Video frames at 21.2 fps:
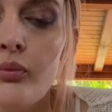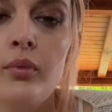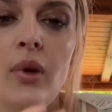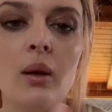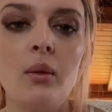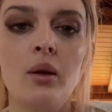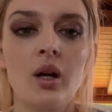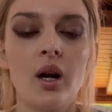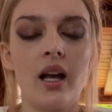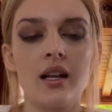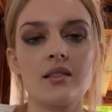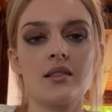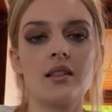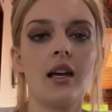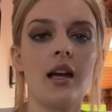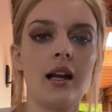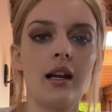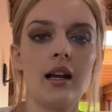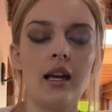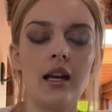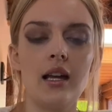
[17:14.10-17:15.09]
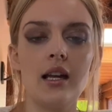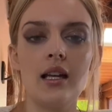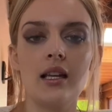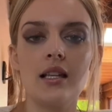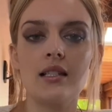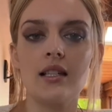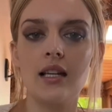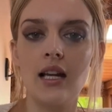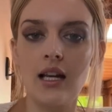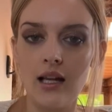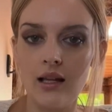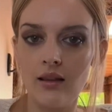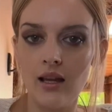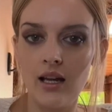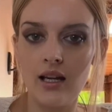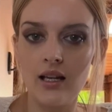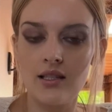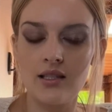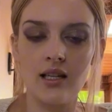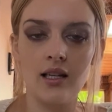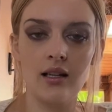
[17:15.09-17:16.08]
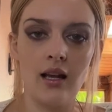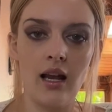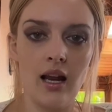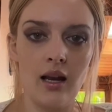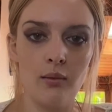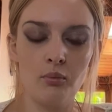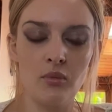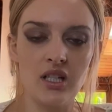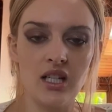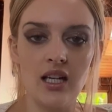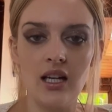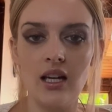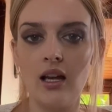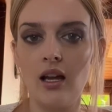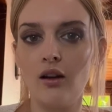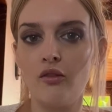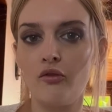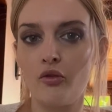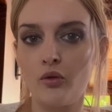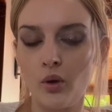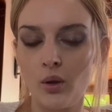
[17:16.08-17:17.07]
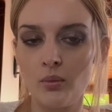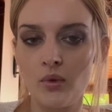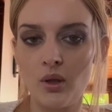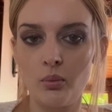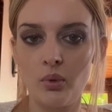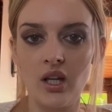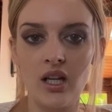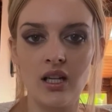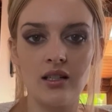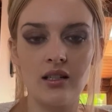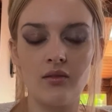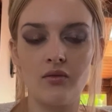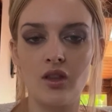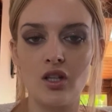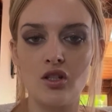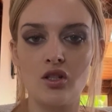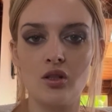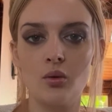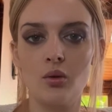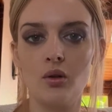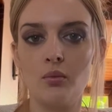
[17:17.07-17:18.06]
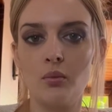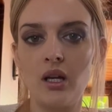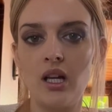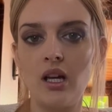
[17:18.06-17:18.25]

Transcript: Maybe your next line is, Lady Ladyson, MD, informed the plaintiff that she would be